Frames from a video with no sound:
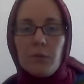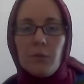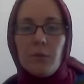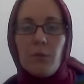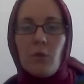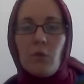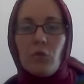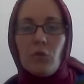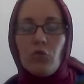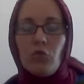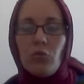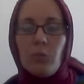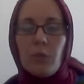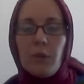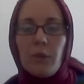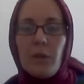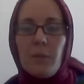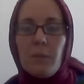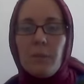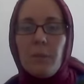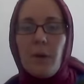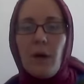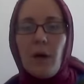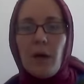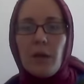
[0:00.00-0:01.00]
Ottoman
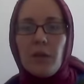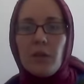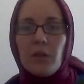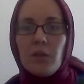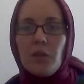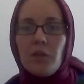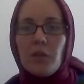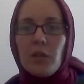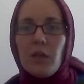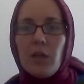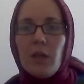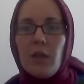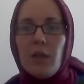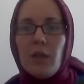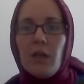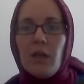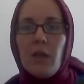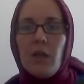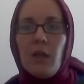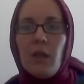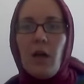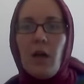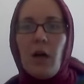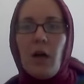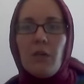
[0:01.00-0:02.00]
Empire.
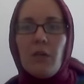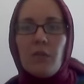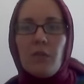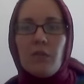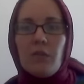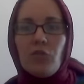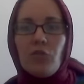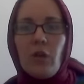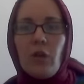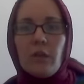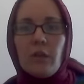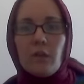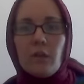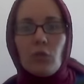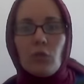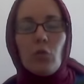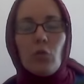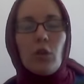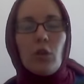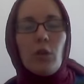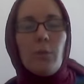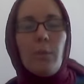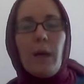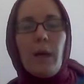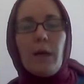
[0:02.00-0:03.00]
I will try to
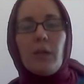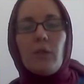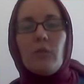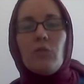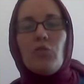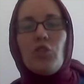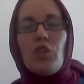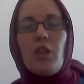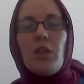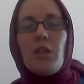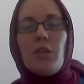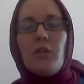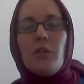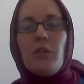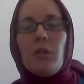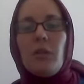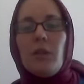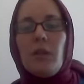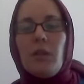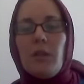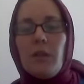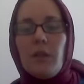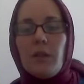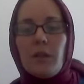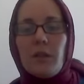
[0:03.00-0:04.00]
talk about the general
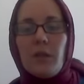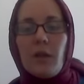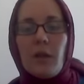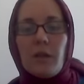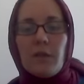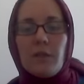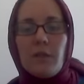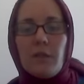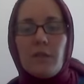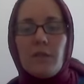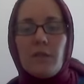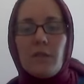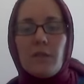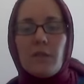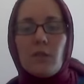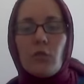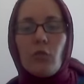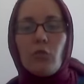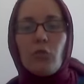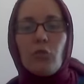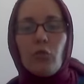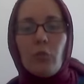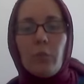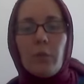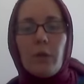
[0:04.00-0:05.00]
characteristics of
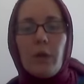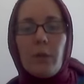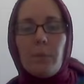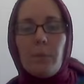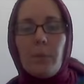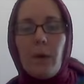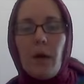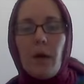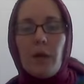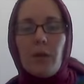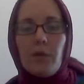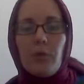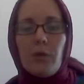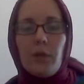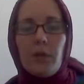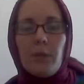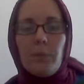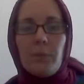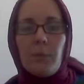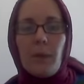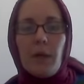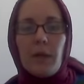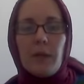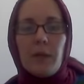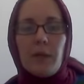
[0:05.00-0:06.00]
Ottoman Empire
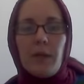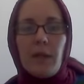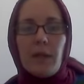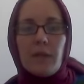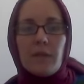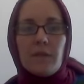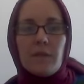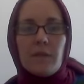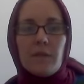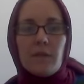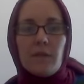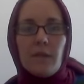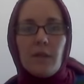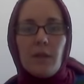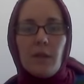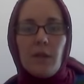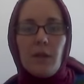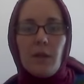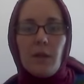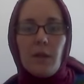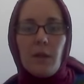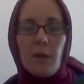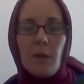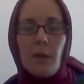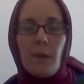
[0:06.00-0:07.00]
in my next
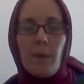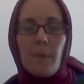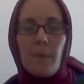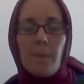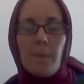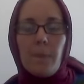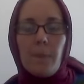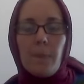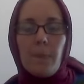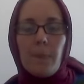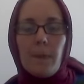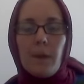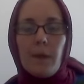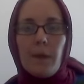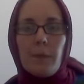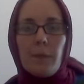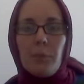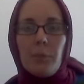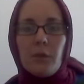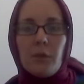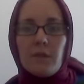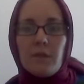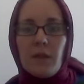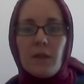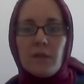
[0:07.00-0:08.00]

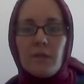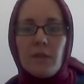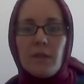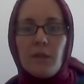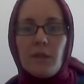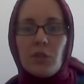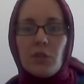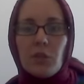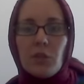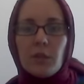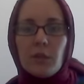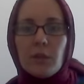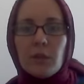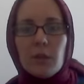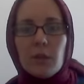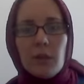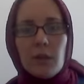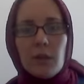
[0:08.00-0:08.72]
presentation.